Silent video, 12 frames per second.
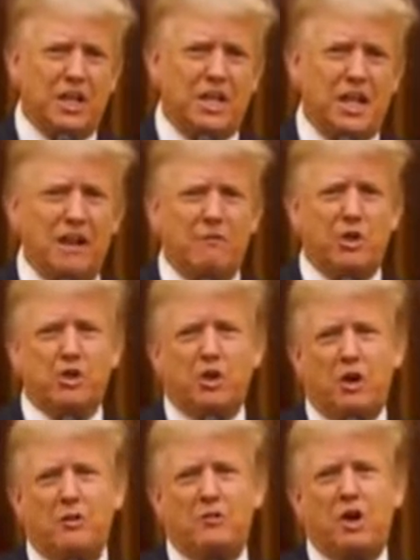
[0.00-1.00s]
that never
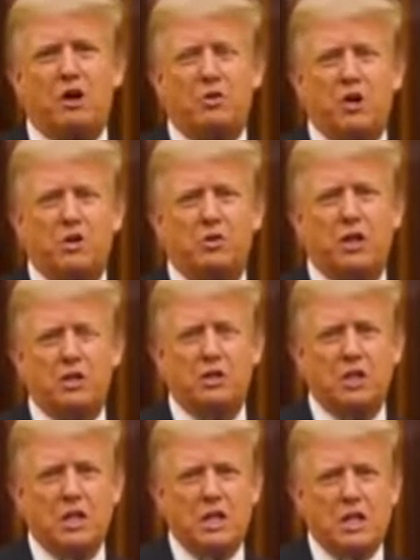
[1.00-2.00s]
served our interest.
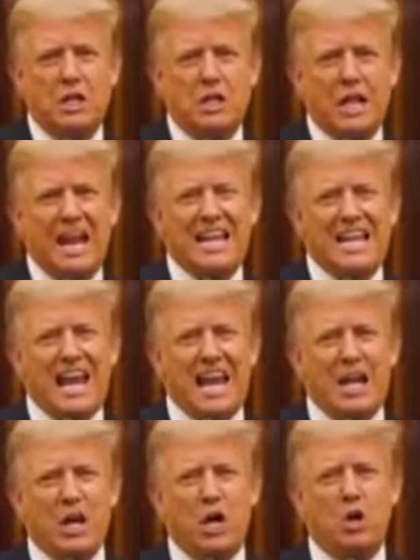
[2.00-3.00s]
And
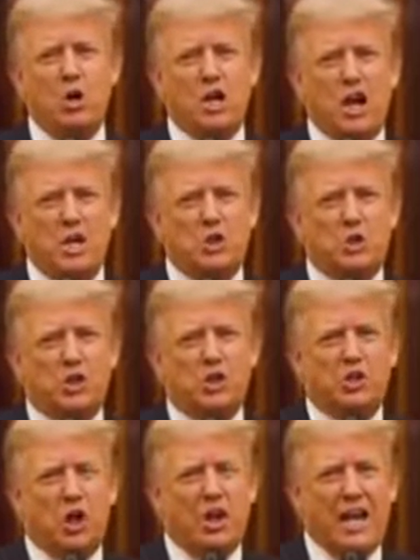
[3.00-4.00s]
NATO
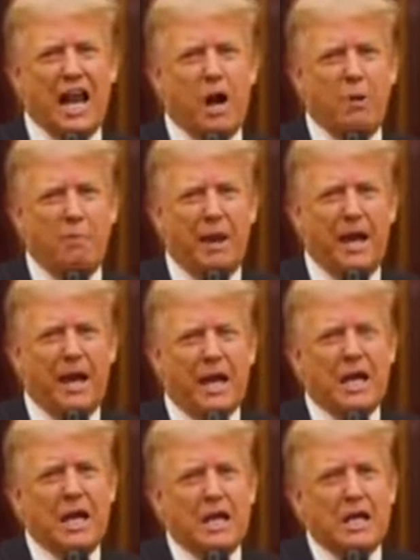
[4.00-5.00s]
countries are now
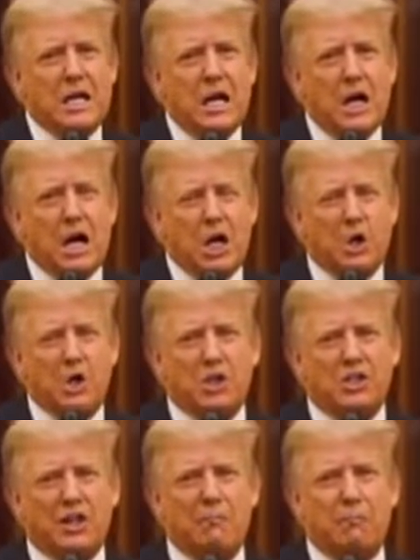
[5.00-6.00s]
paying
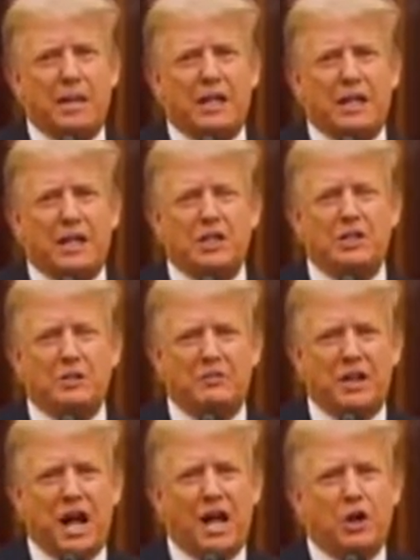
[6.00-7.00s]
hundreds of billions of
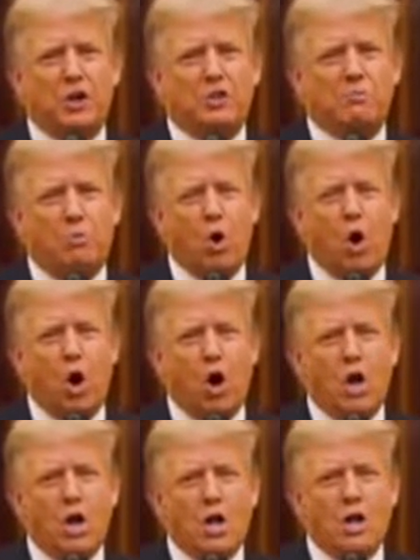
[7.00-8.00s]
dollars
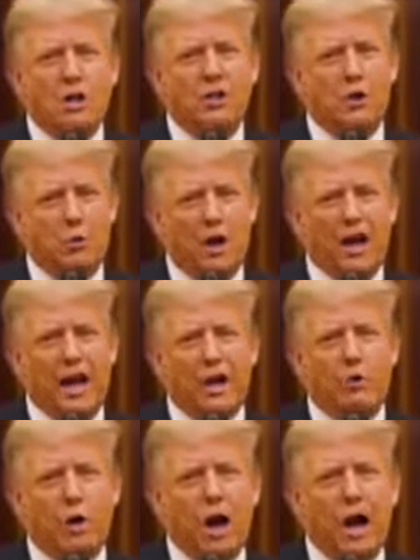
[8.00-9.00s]
more than when I
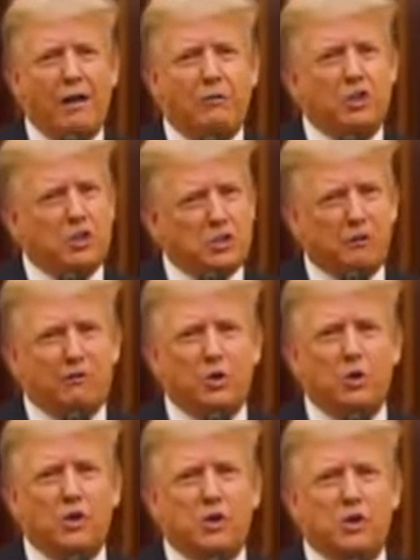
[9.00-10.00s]
arrived just a
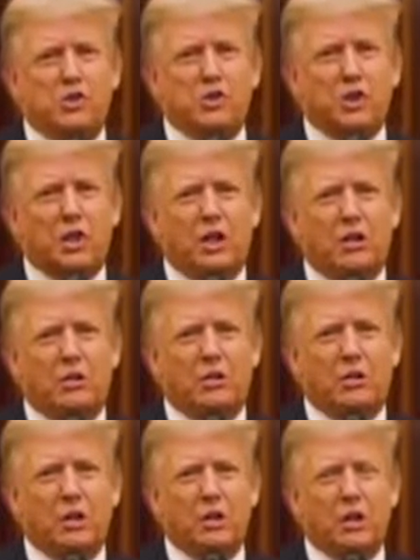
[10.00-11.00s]
few years ago.
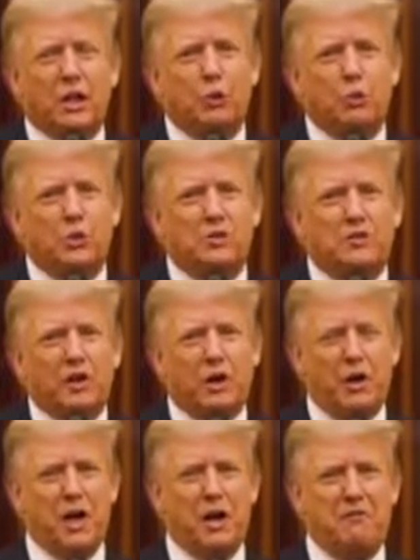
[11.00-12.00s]
It was
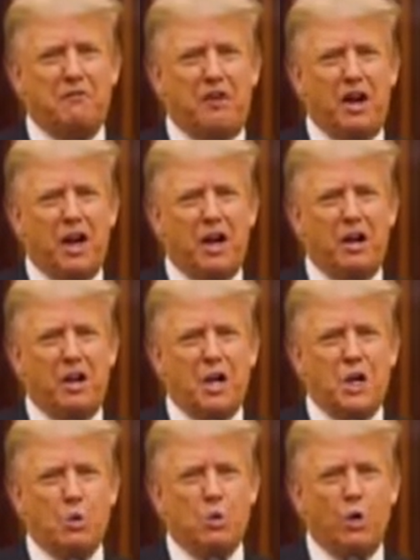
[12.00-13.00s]
very unfair.
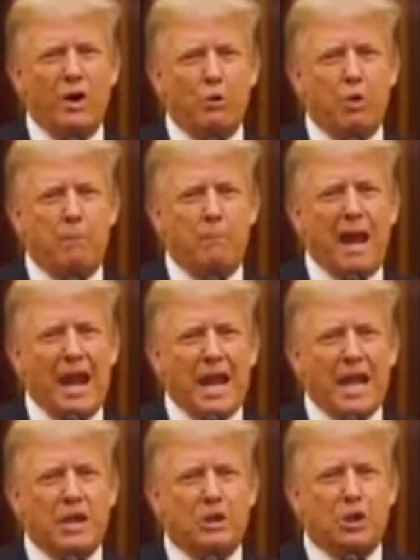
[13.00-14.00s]
We were
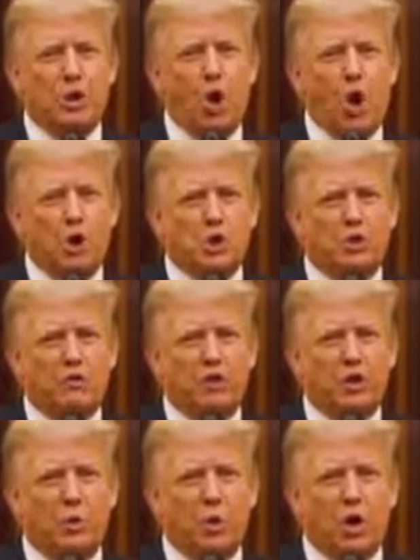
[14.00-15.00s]
paying the cost for
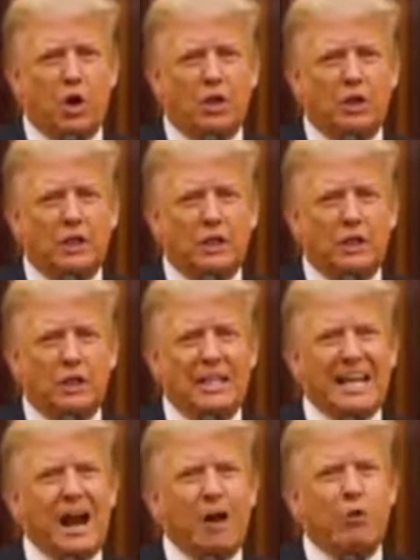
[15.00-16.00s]
the world.
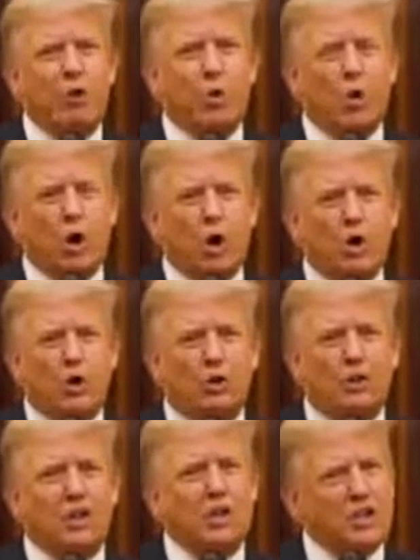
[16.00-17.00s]
Now the
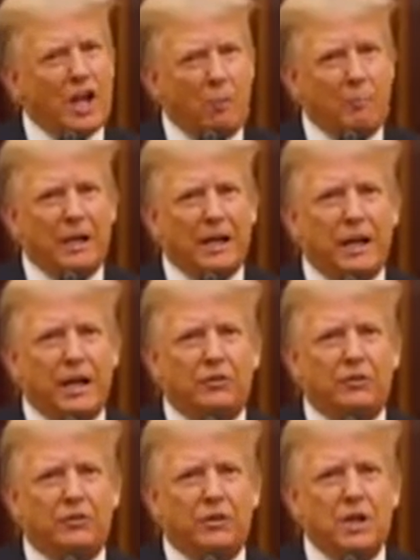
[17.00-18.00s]
world is helping
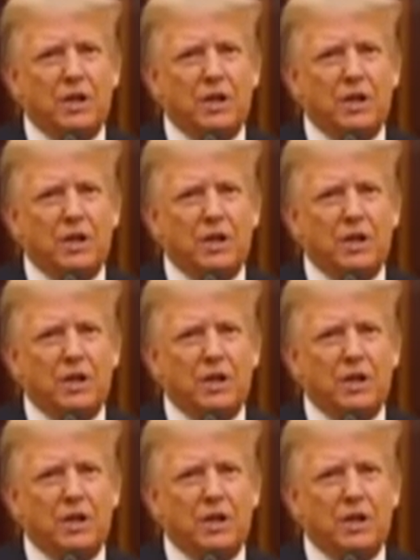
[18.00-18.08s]
us.